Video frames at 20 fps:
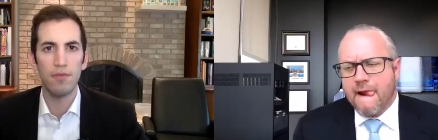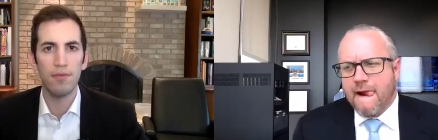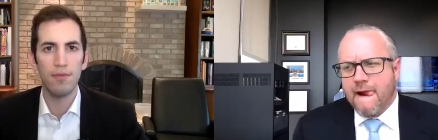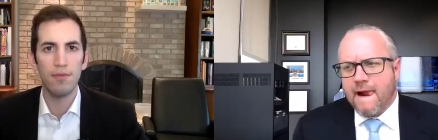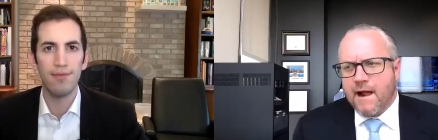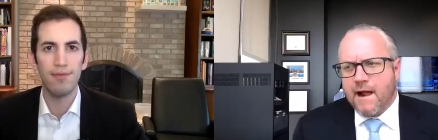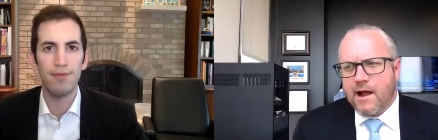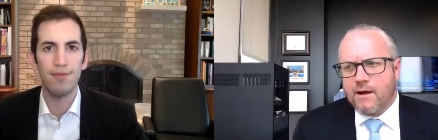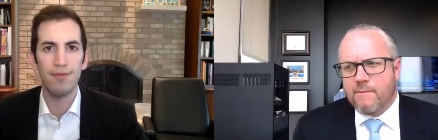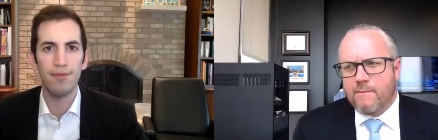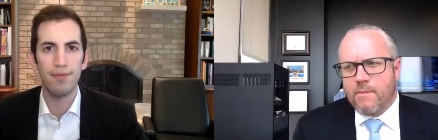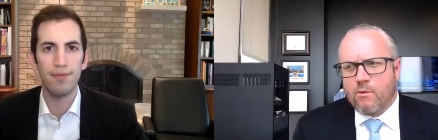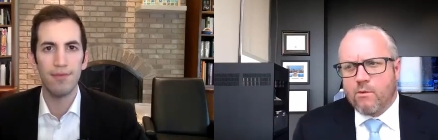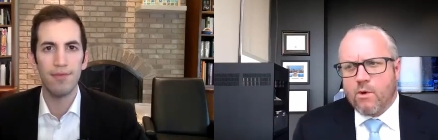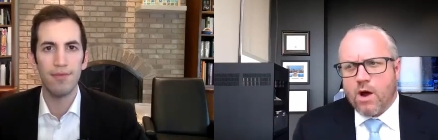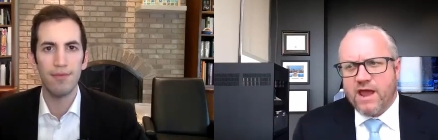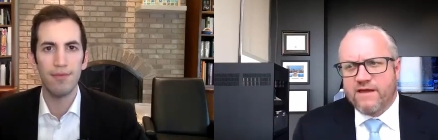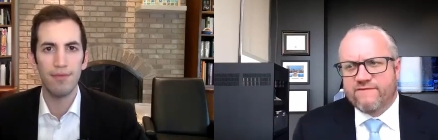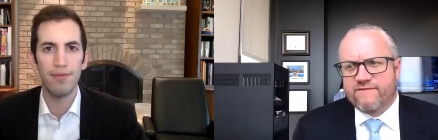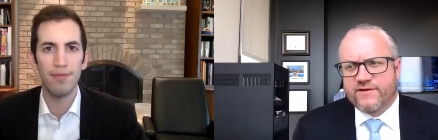Speaker 1: uh, my
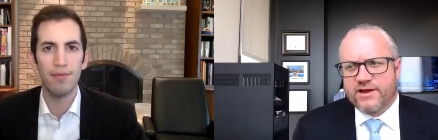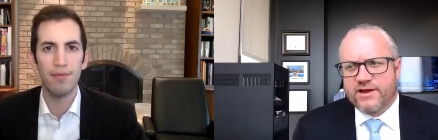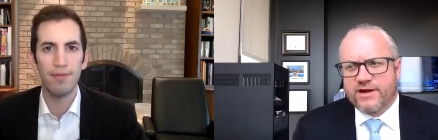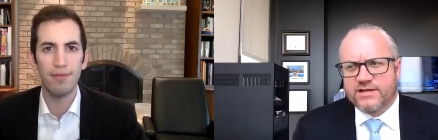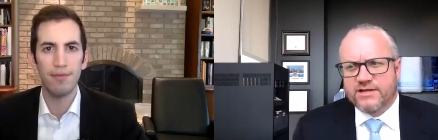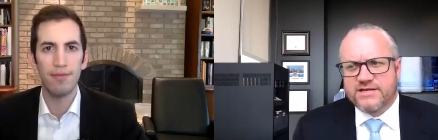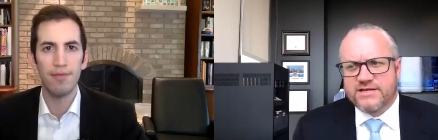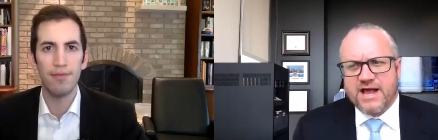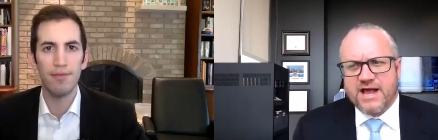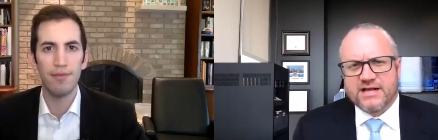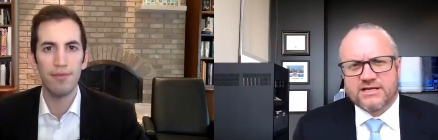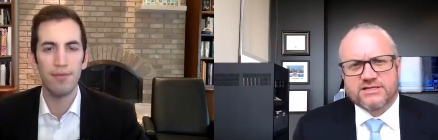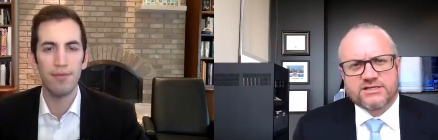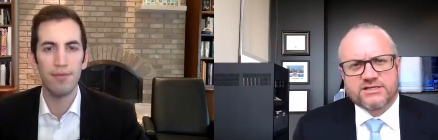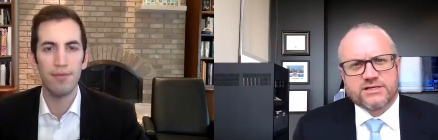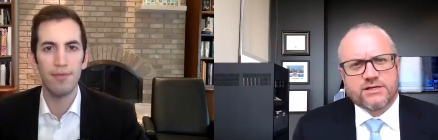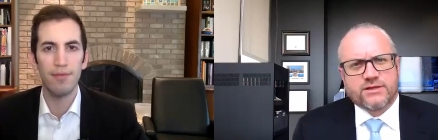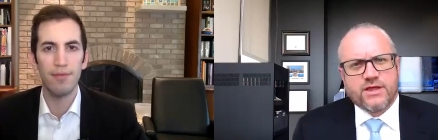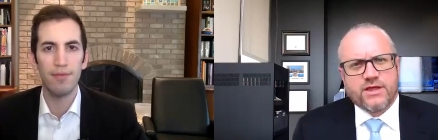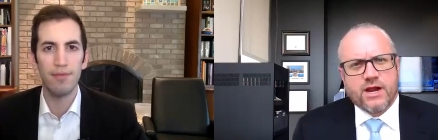wife can attest
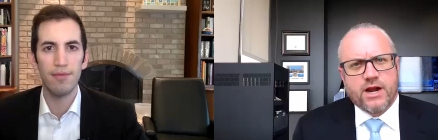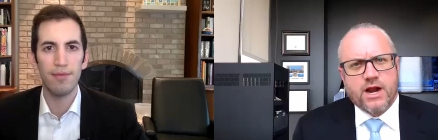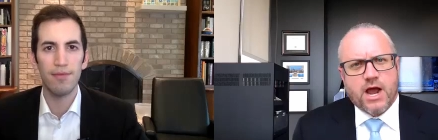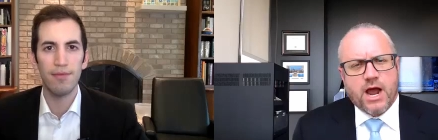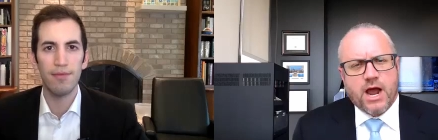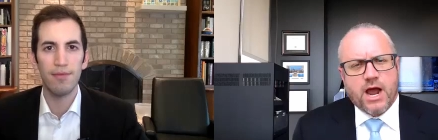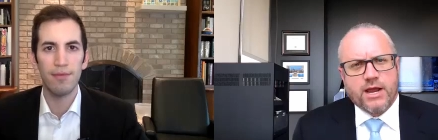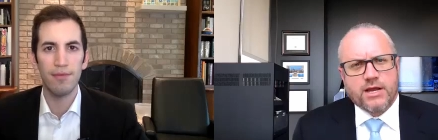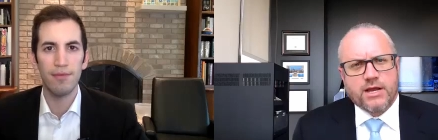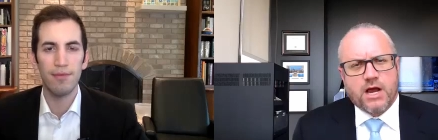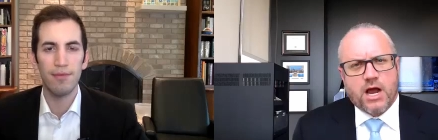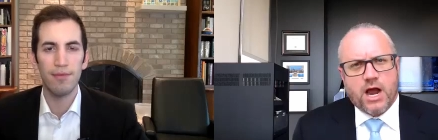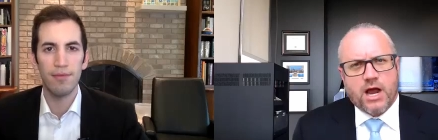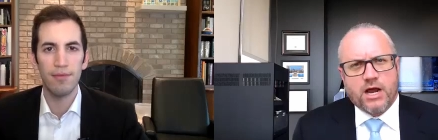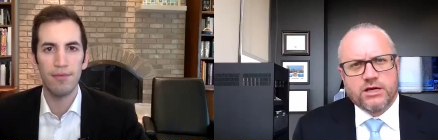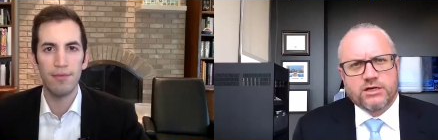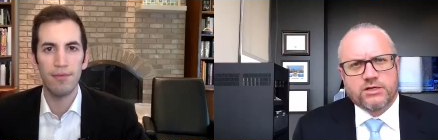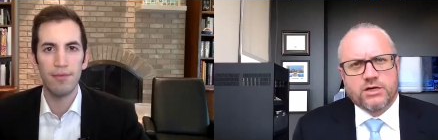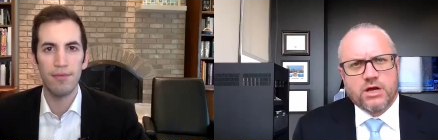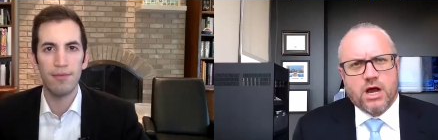that I
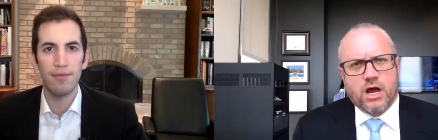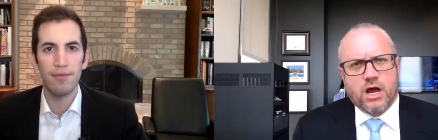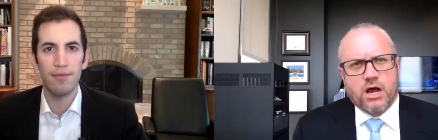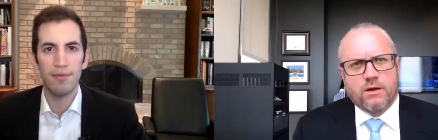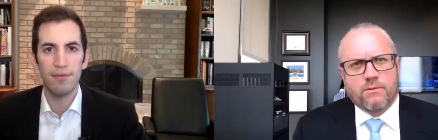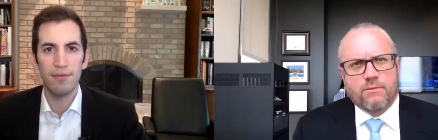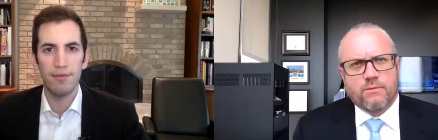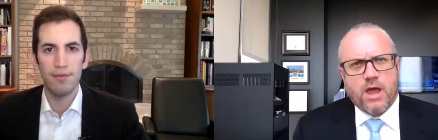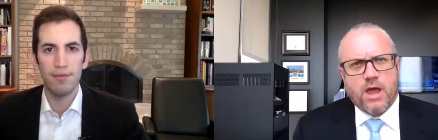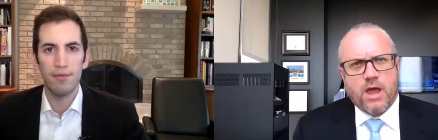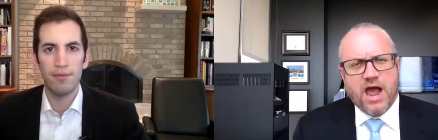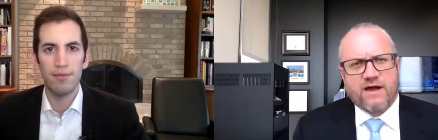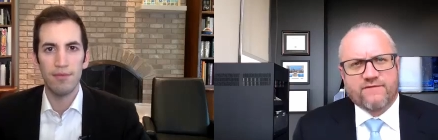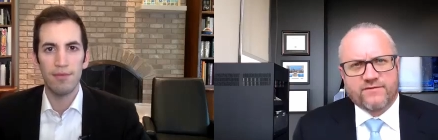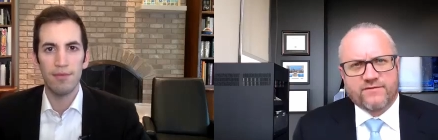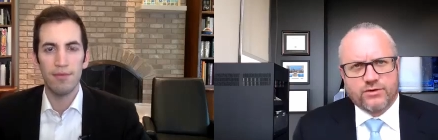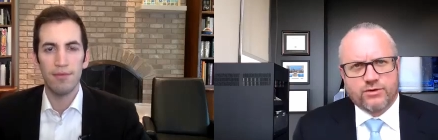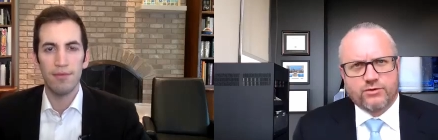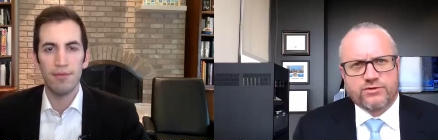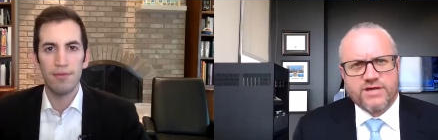I um, have
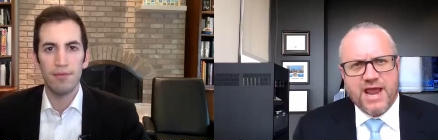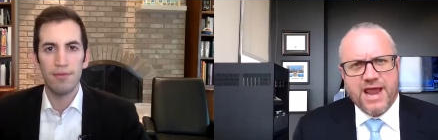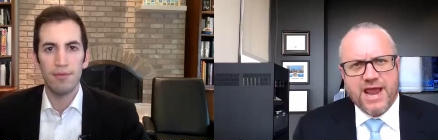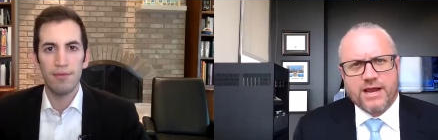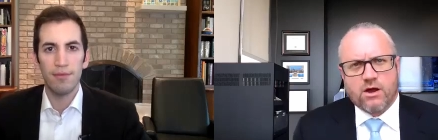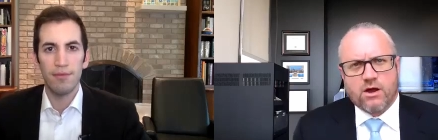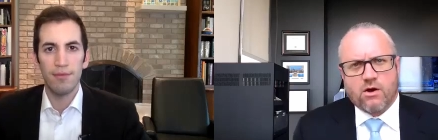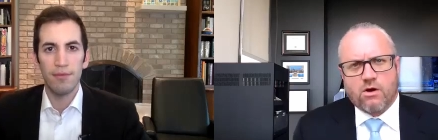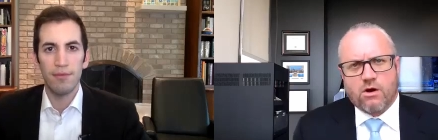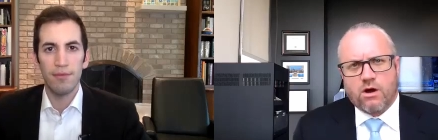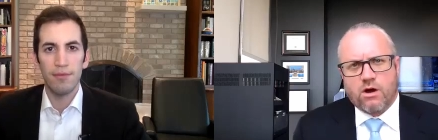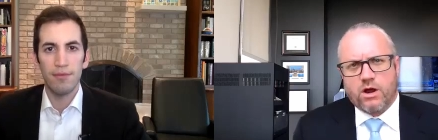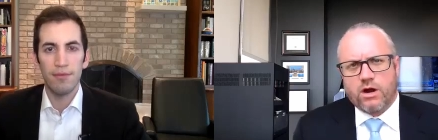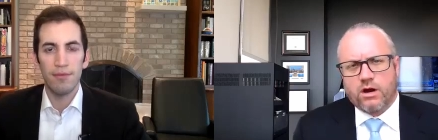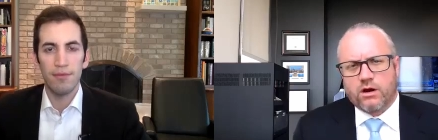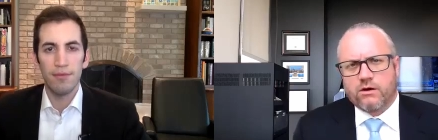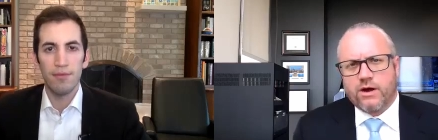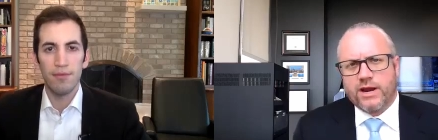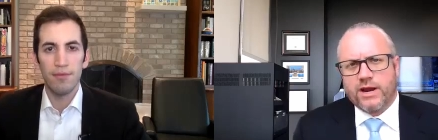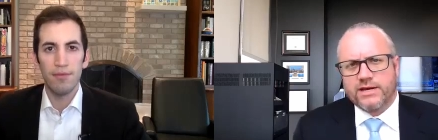to take on a
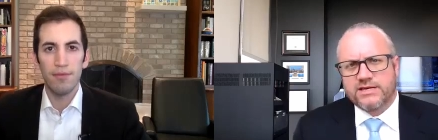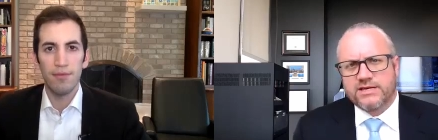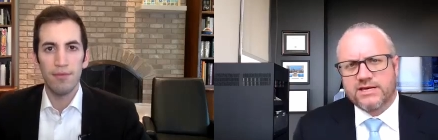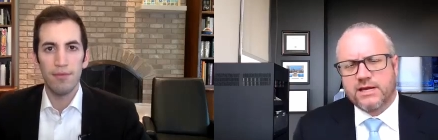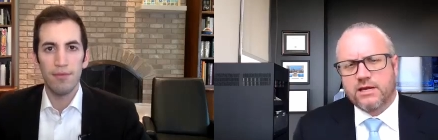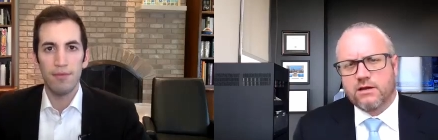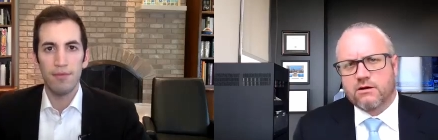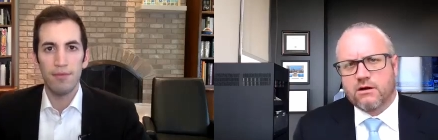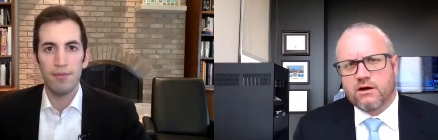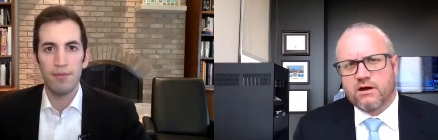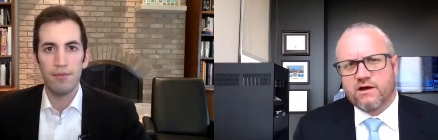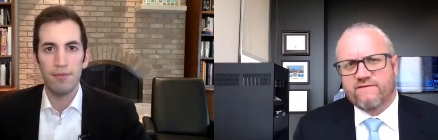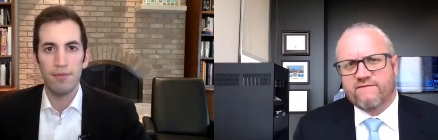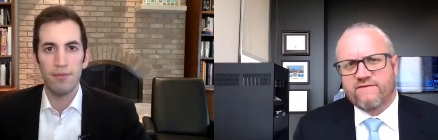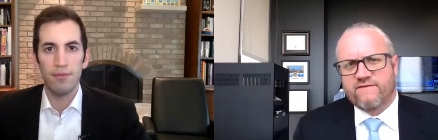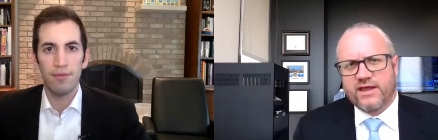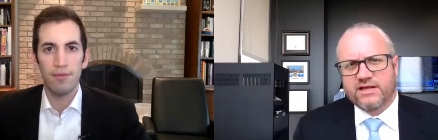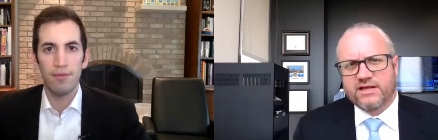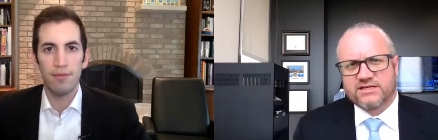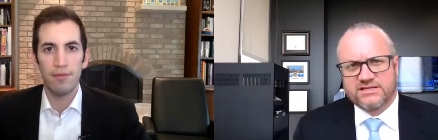great deal of
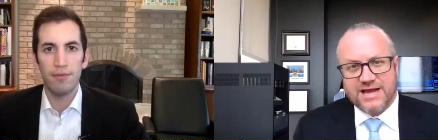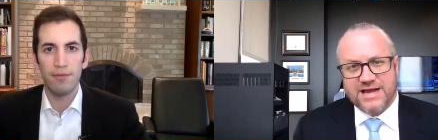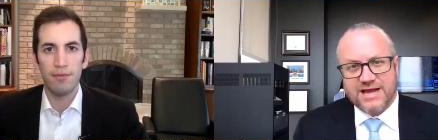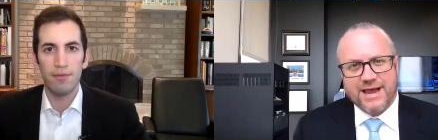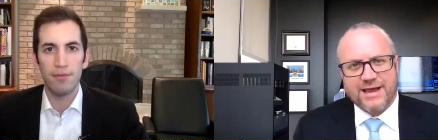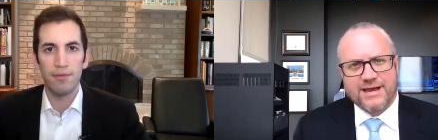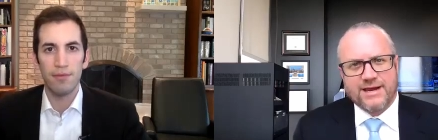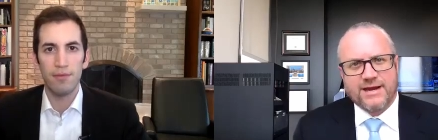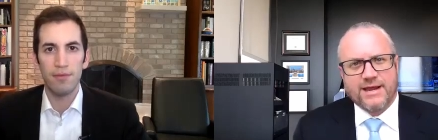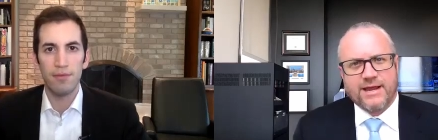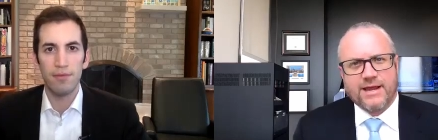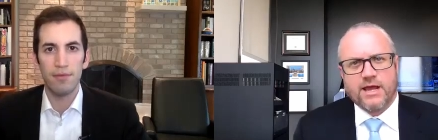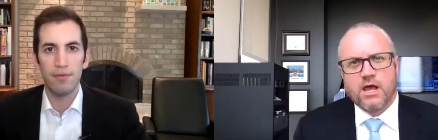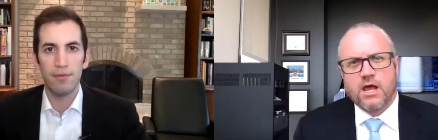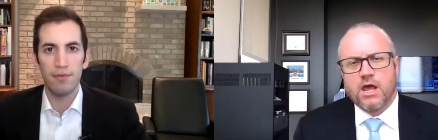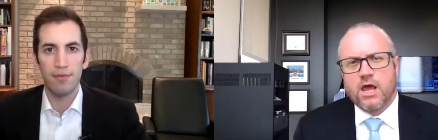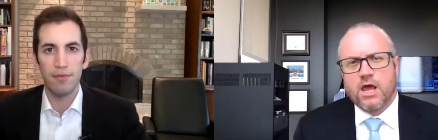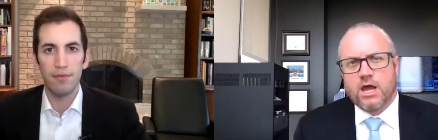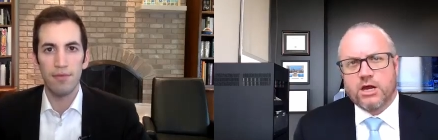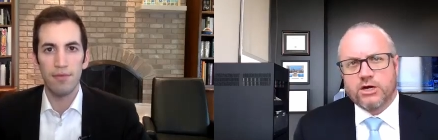anxiety
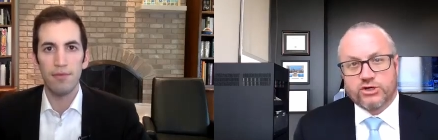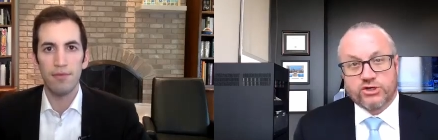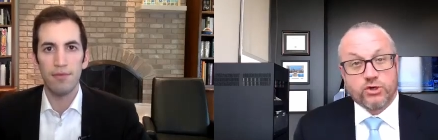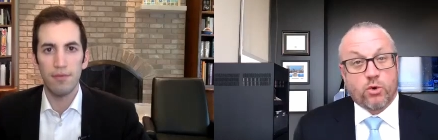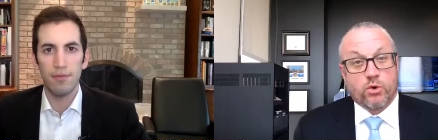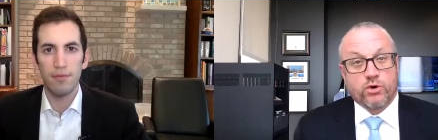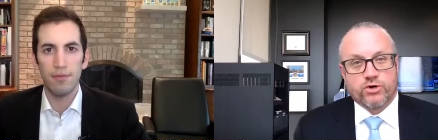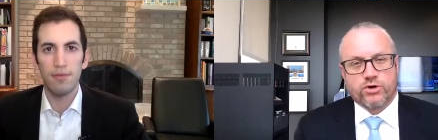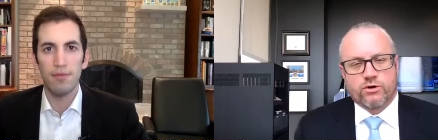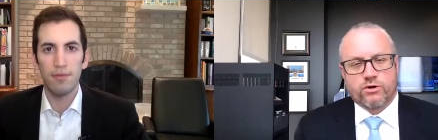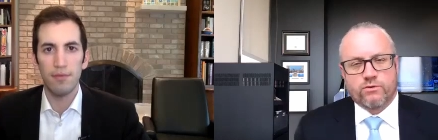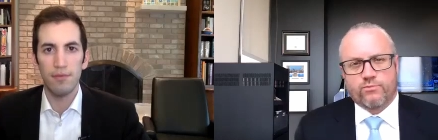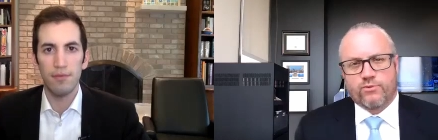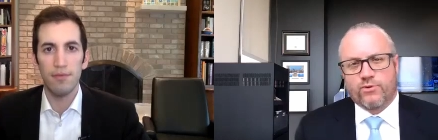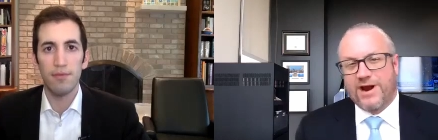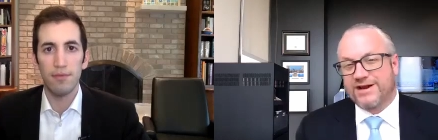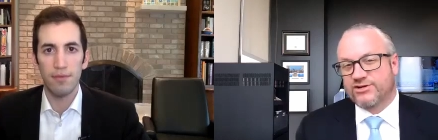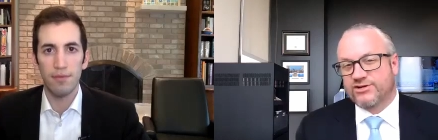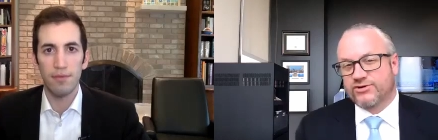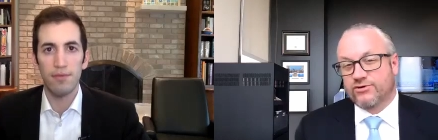and short term
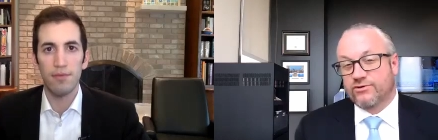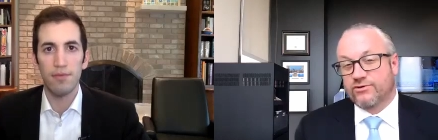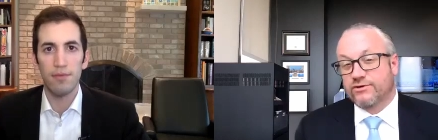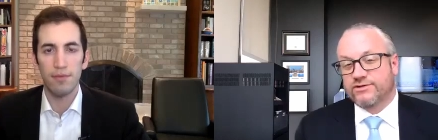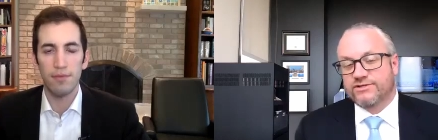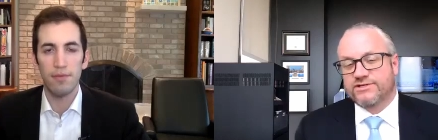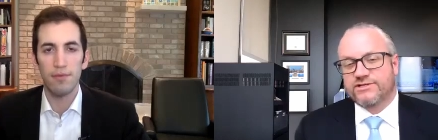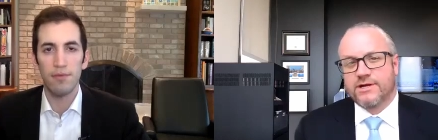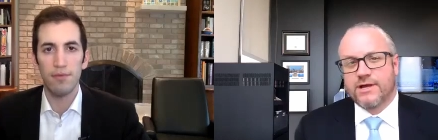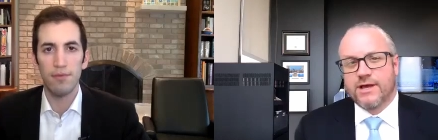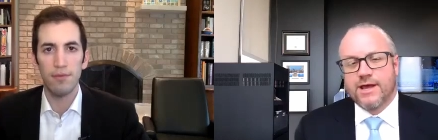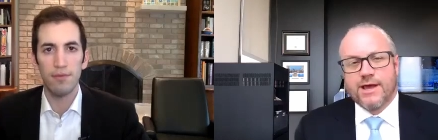pressures.